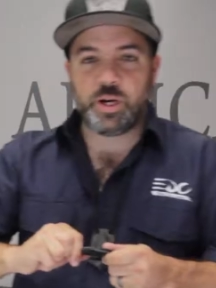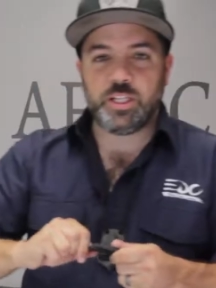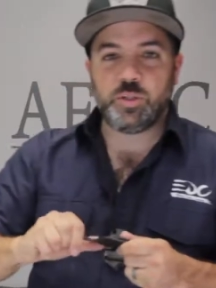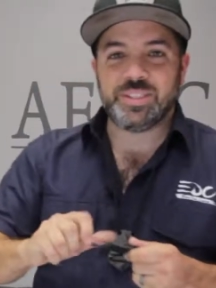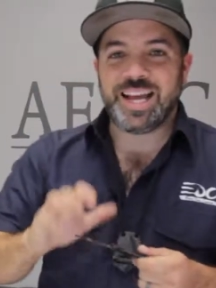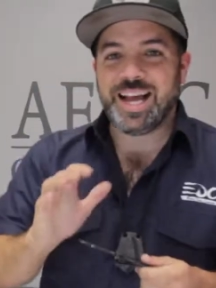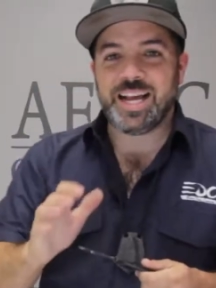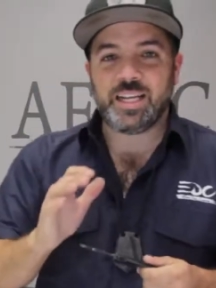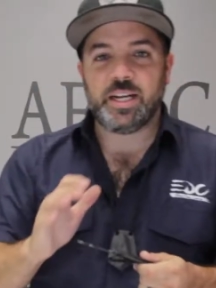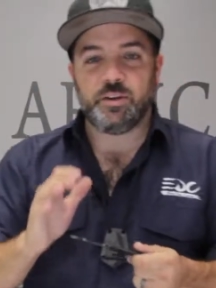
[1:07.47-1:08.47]
we're going to do is
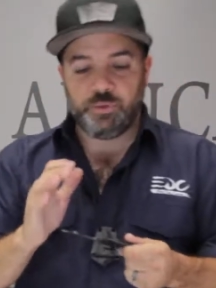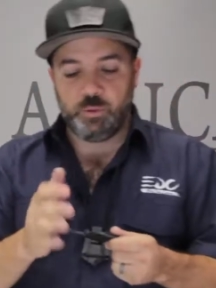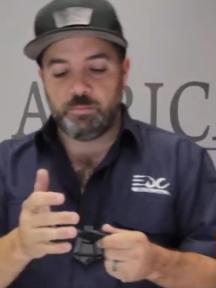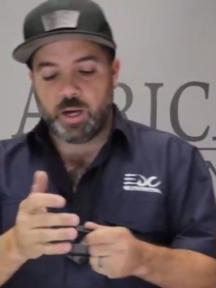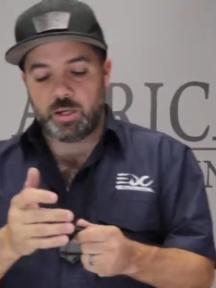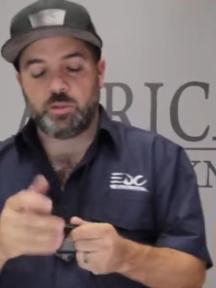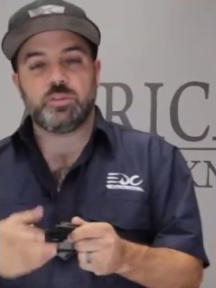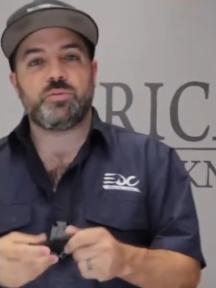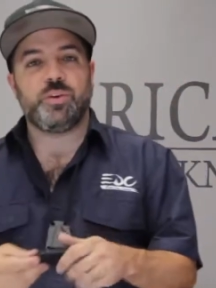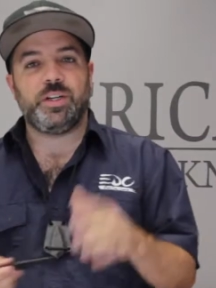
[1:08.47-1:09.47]
highlight a few
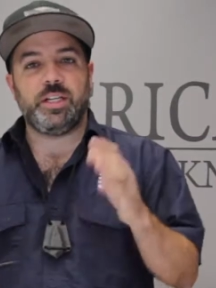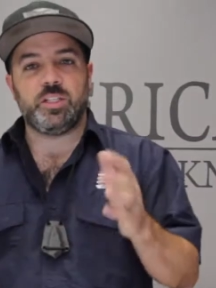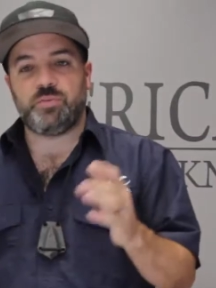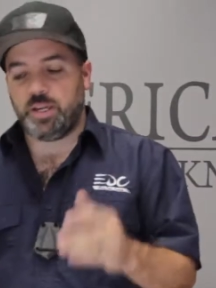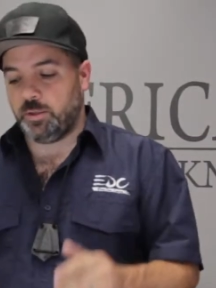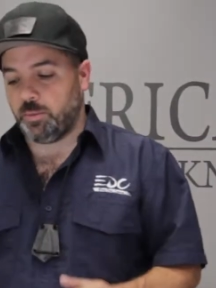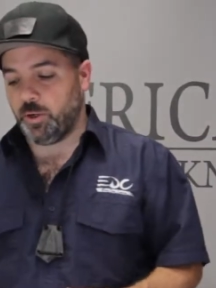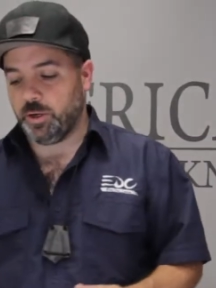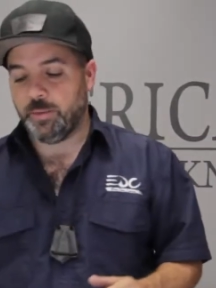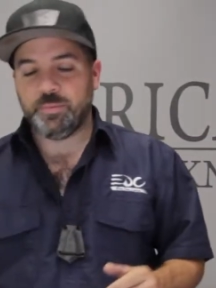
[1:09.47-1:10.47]
models for Neels
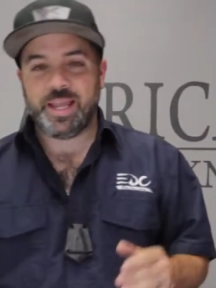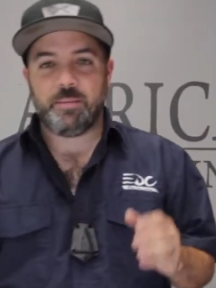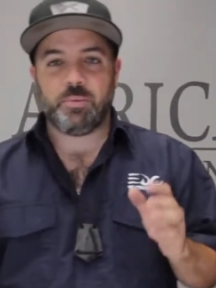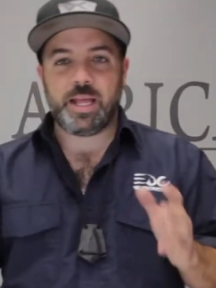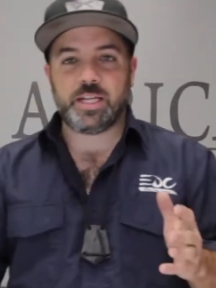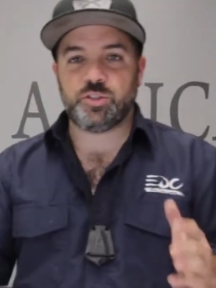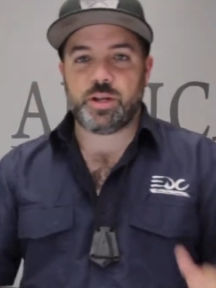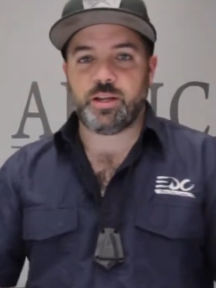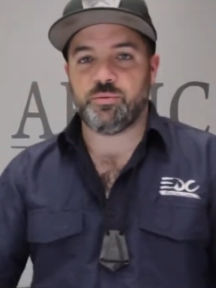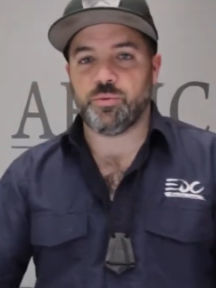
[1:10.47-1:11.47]
Berg at Black
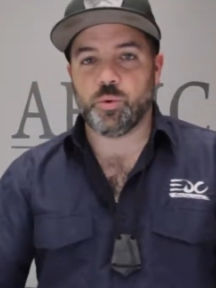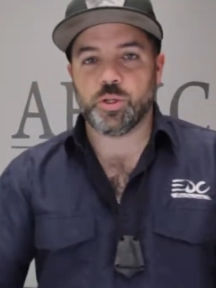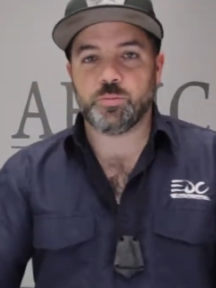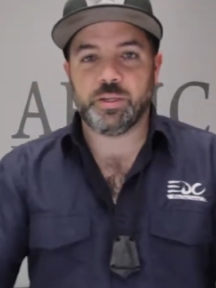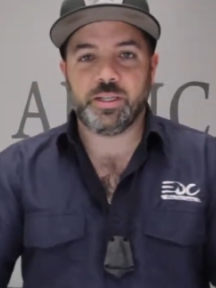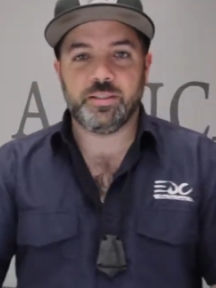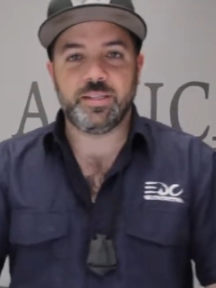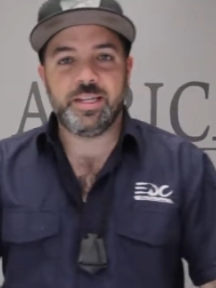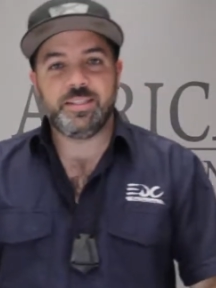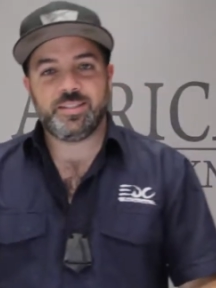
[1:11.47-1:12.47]
Dragon Forge, because
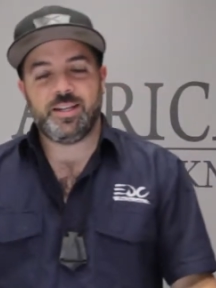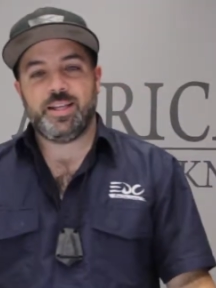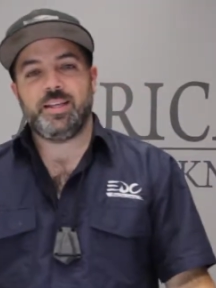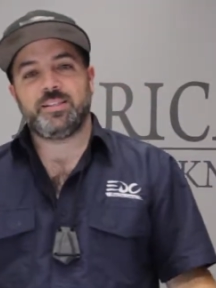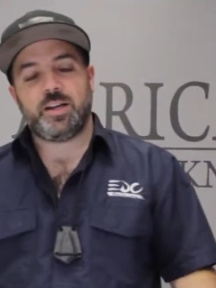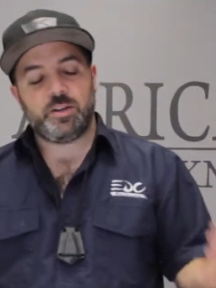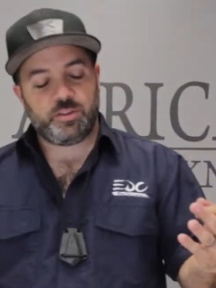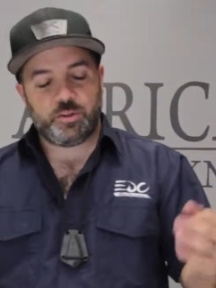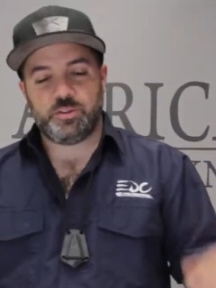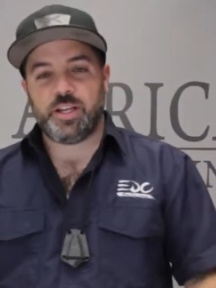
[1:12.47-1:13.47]
today is our
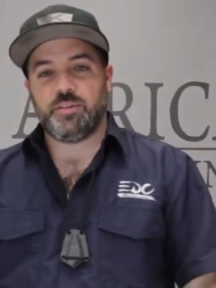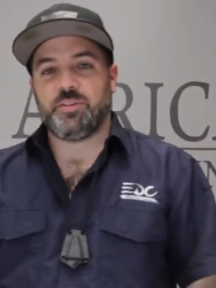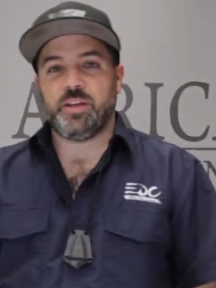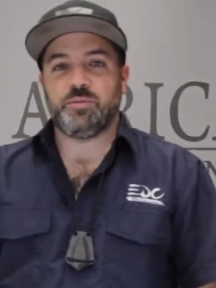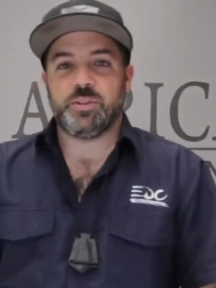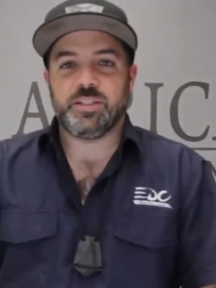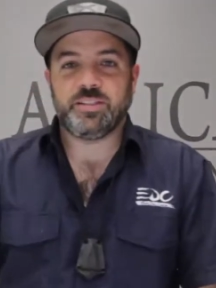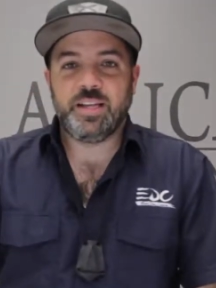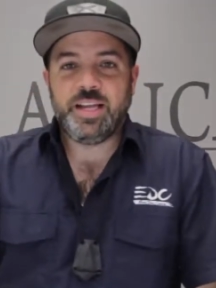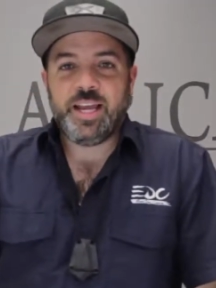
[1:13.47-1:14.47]
third day of
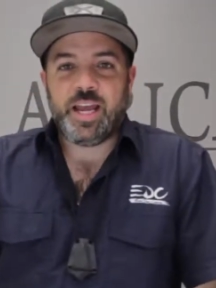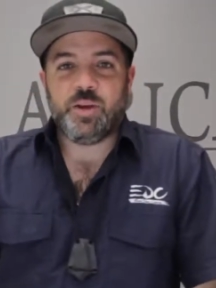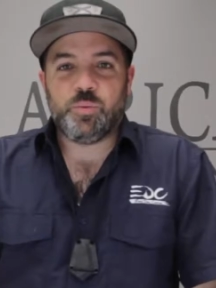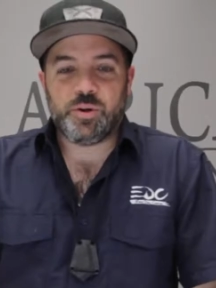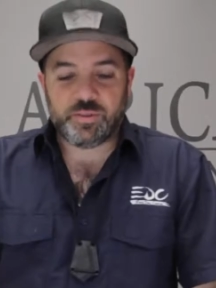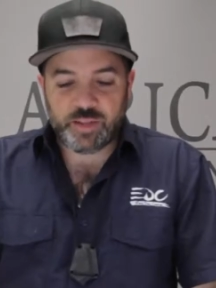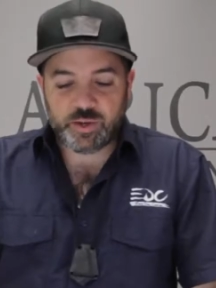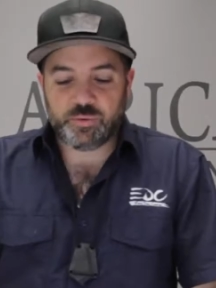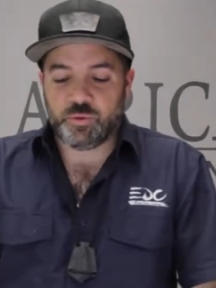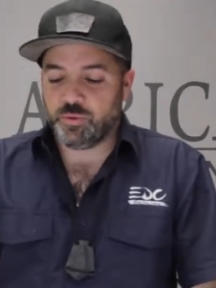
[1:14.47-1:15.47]
thankfulness, and we're
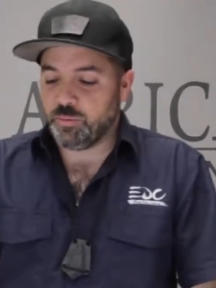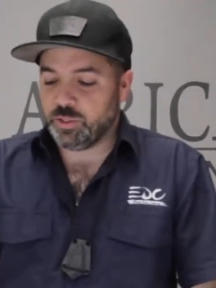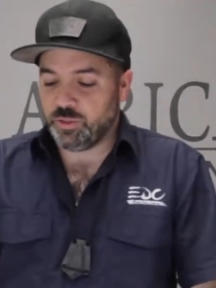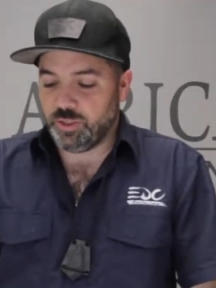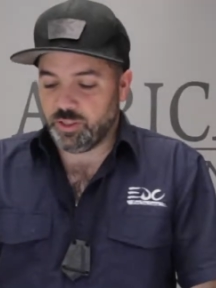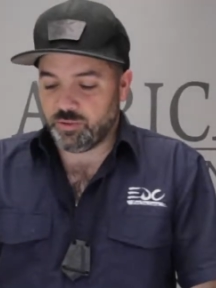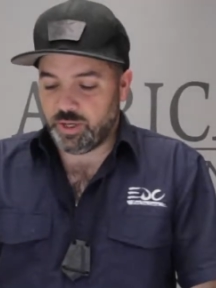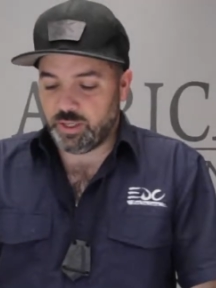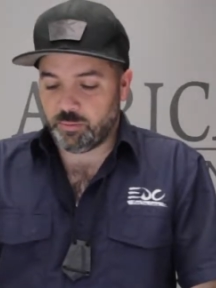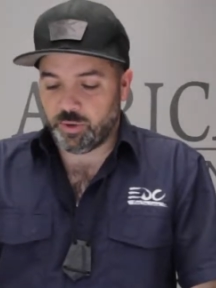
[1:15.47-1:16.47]
thankful for Mr. Neels
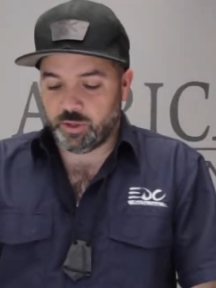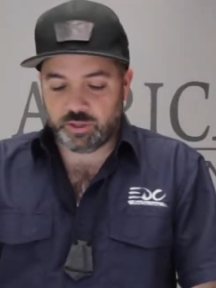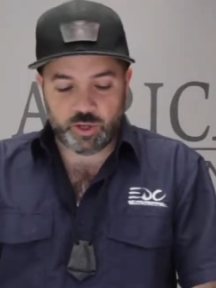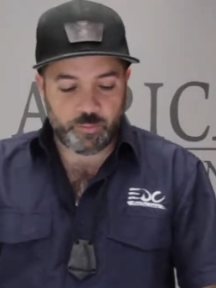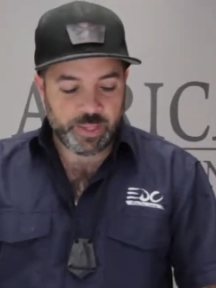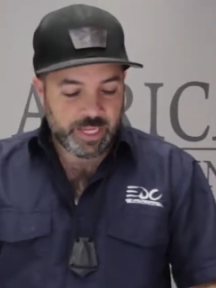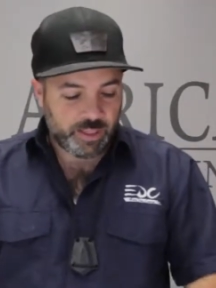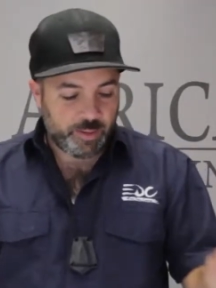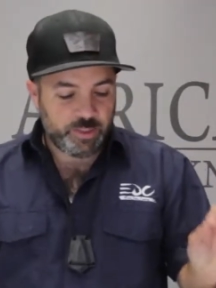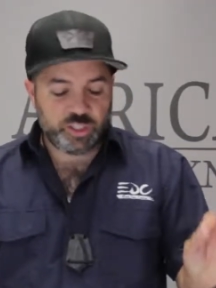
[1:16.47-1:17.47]
Berg. So
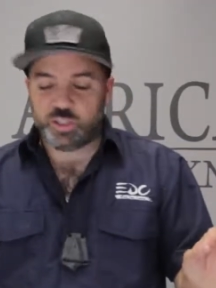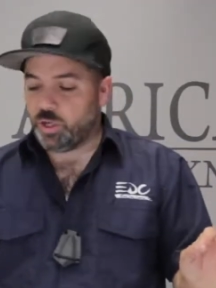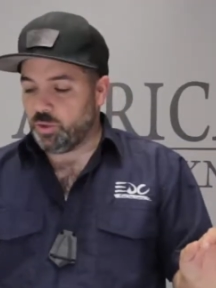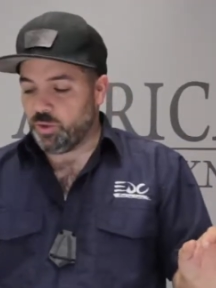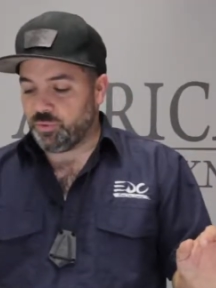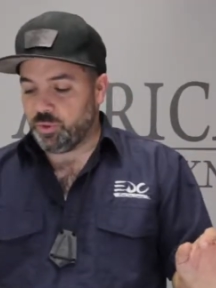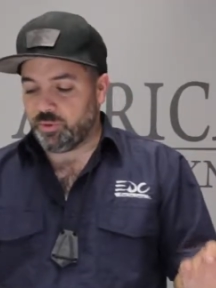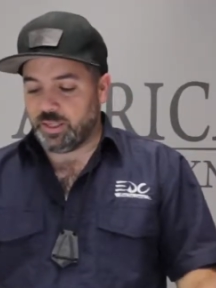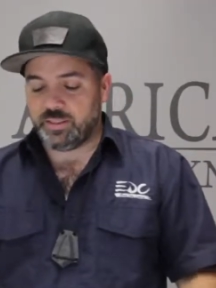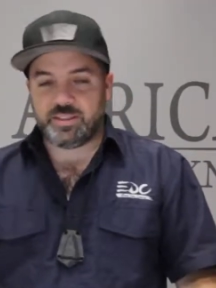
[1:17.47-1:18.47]
let me show you a few
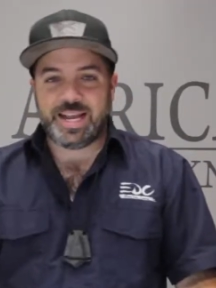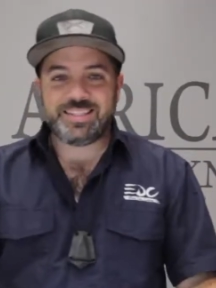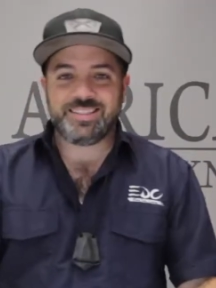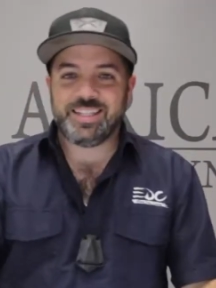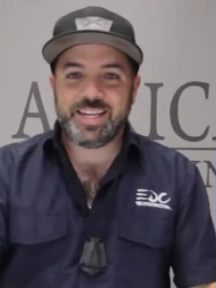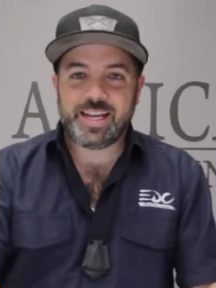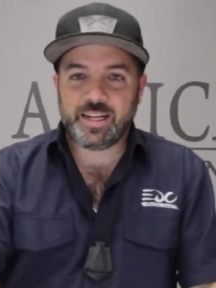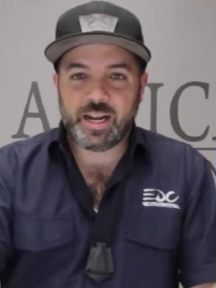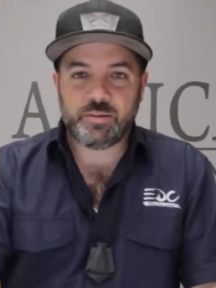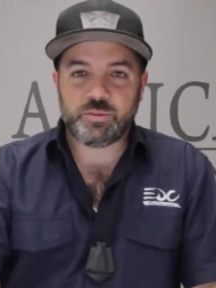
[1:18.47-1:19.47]
things. That's the neck
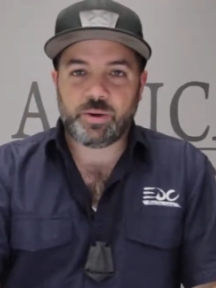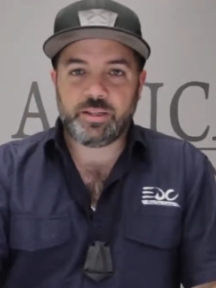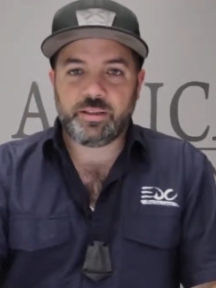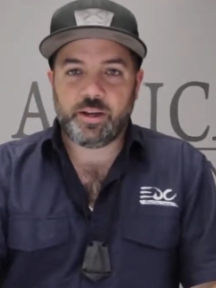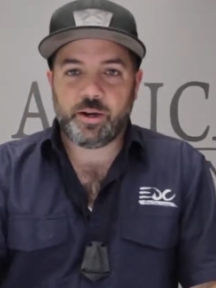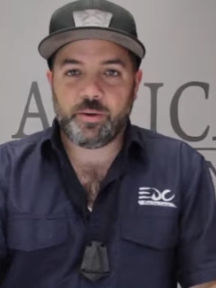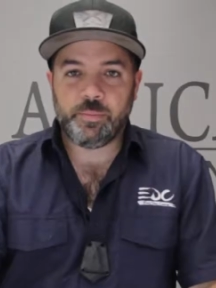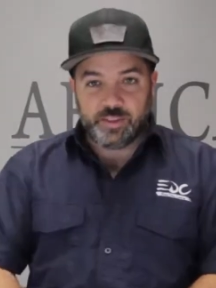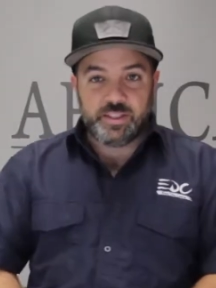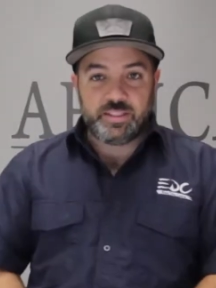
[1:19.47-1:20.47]
knives right there.
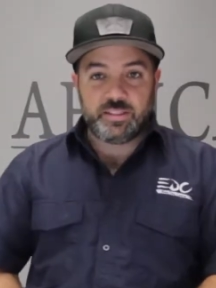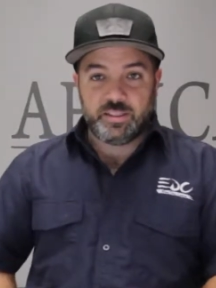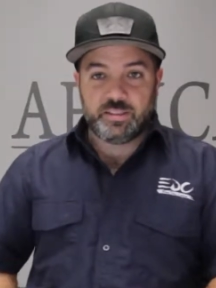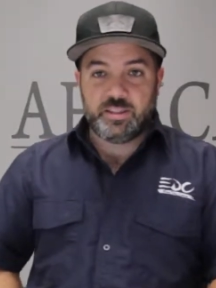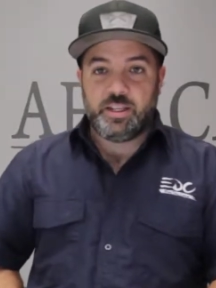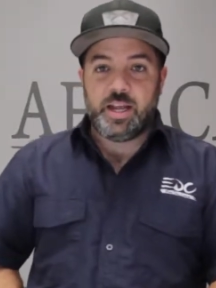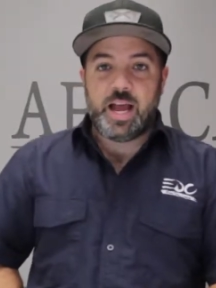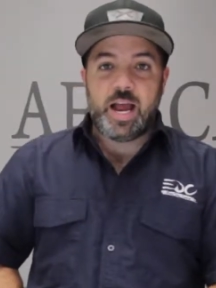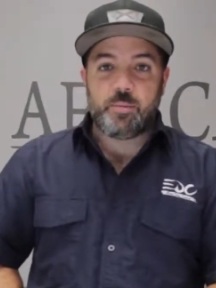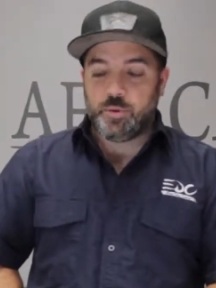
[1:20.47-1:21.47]
Now this is the
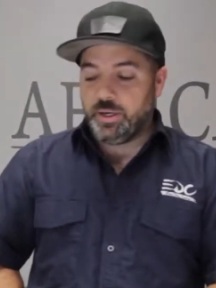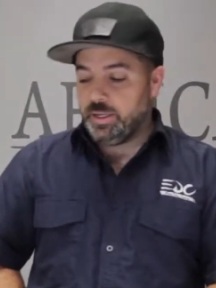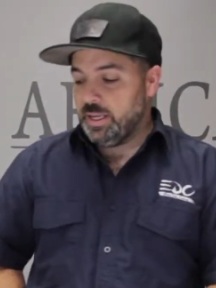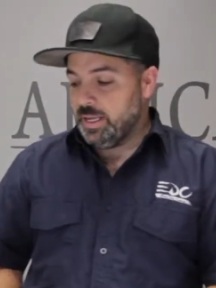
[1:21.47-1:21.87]
hybrid.